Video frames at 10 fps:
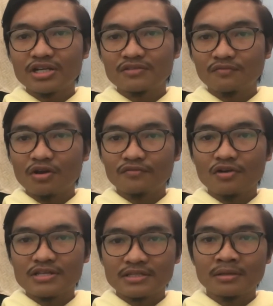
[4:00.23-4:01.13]
is void
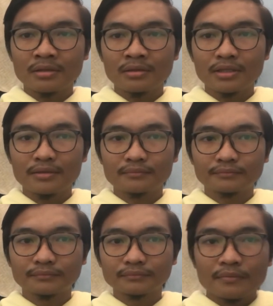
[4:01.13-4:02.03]
for uncertainty.
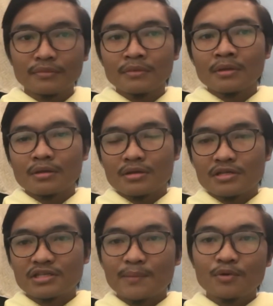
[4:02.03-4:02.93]

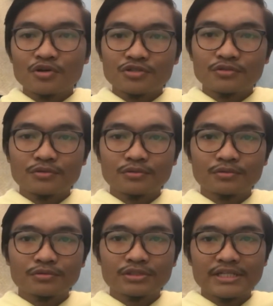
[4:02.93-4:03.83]
Same goes
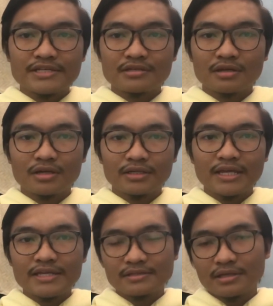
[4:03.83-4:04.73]
to this
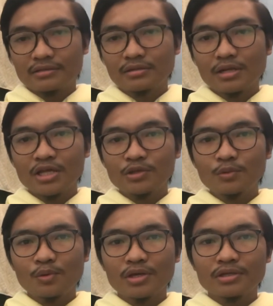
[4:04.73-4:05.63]
case. The
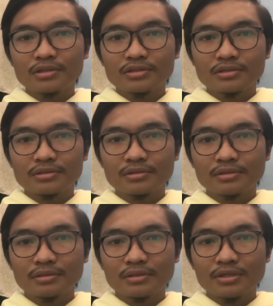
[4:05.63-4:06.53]
language
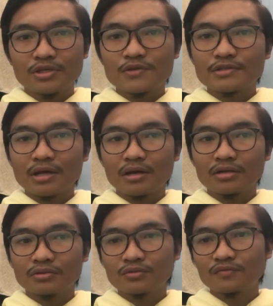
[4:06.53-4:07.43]
used
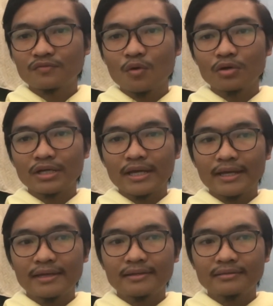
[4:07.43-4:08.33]
are to vote
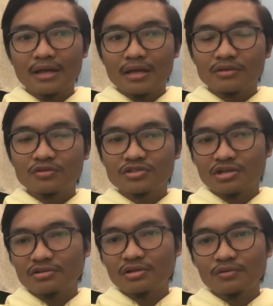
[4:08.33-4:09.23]
and too
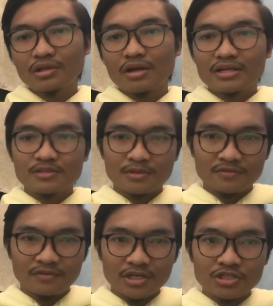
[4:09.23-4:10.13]
general without any
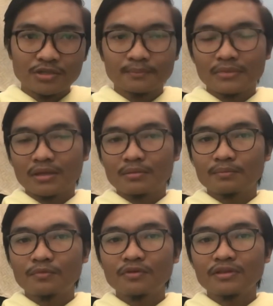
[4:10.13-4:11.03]
specification.
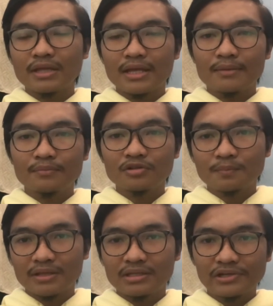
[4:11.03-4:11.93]
Both
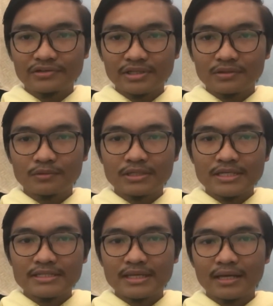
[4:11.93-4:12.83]
parties agreed to
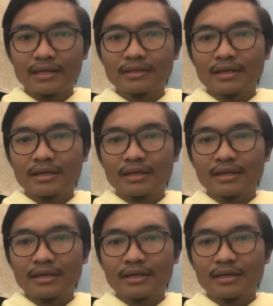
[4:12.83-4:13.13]
lease at